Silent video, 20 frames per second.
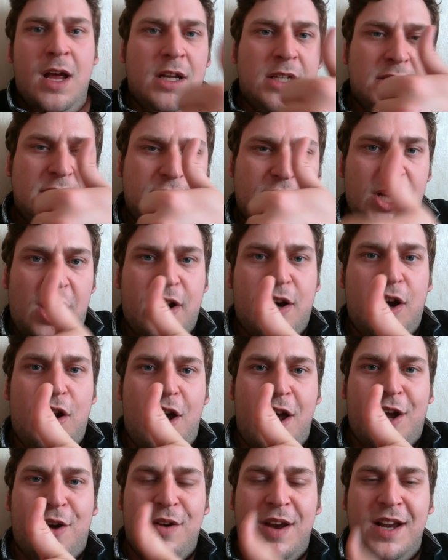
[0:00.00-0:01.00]
Chuck a
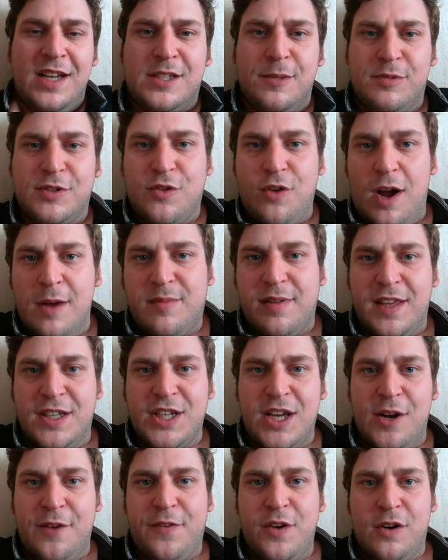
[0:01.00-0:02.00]
like on it. Subscribe to the
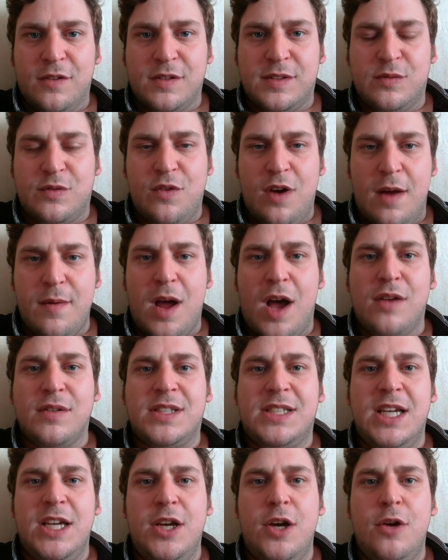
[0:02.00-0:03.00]
channel if you're not subscribed. I'll
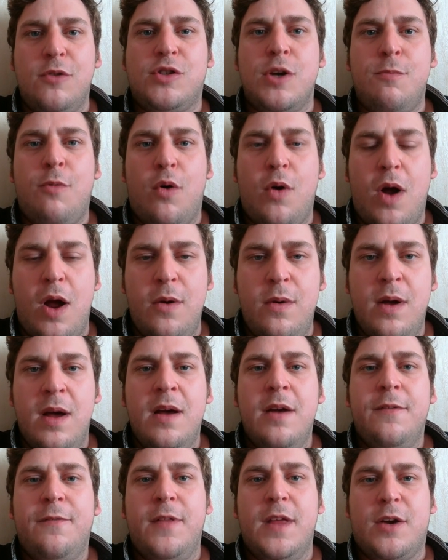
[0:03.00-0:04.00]
see you tomorrow
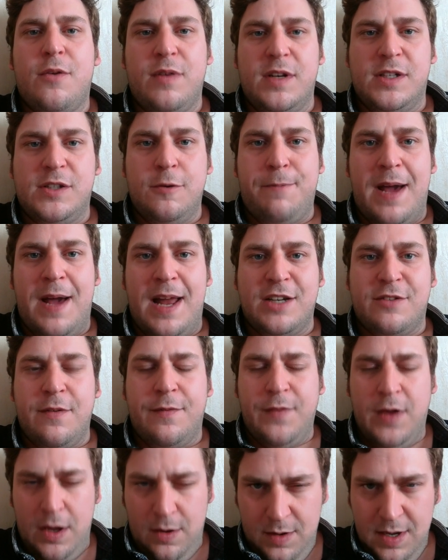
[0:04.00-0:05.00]
for the Crystal Palace
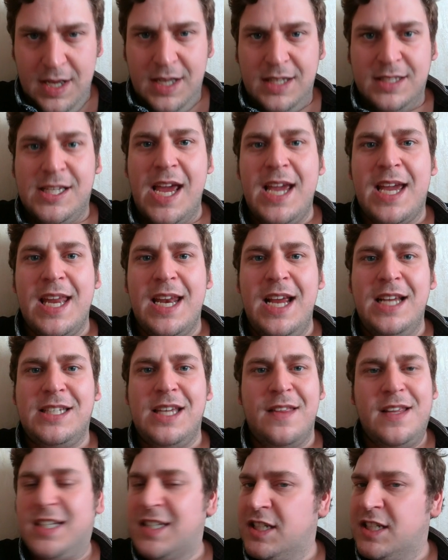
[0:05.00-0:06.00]
review. Take it easy.
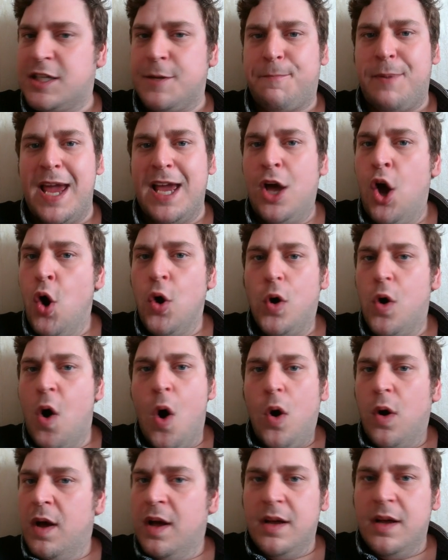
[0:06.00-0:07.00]
This is the Pig.
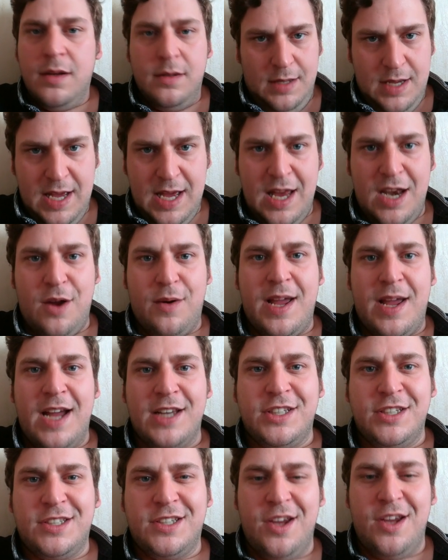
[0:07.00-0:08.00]
And I'll catch
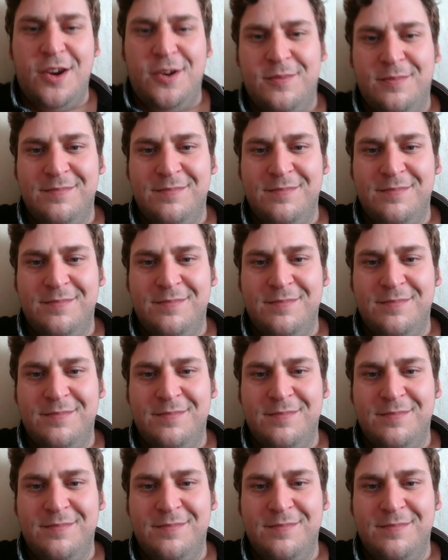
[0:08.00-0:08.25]
you soon.